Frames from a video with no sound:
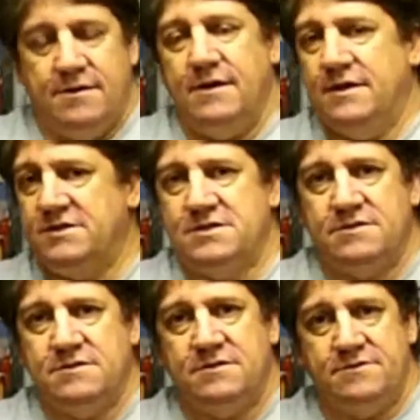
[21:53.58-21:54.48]
is
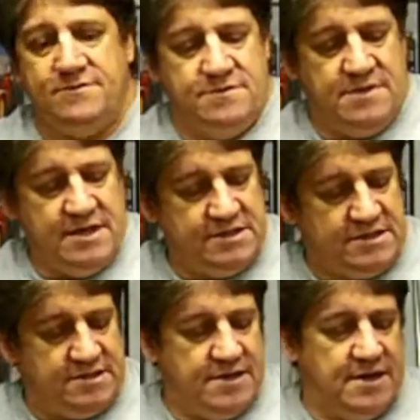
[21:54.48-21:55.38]

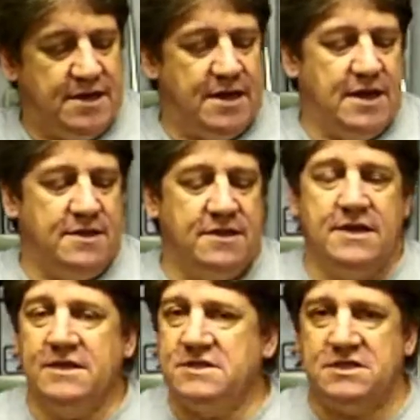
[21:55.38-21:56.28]
this and
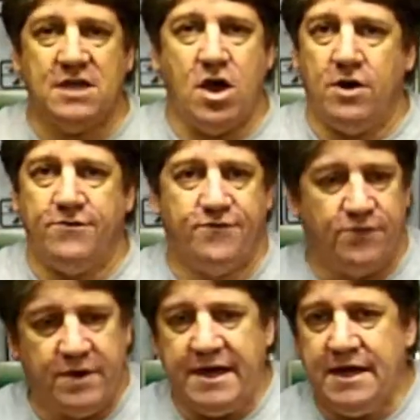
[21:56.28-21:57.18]
this are
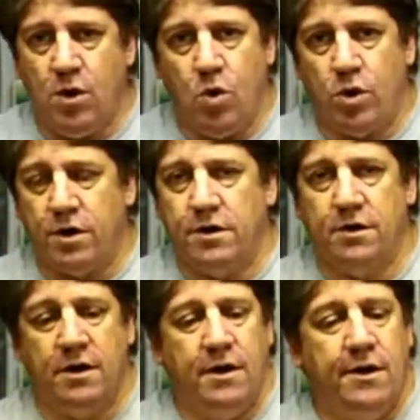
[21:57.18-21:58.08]
free or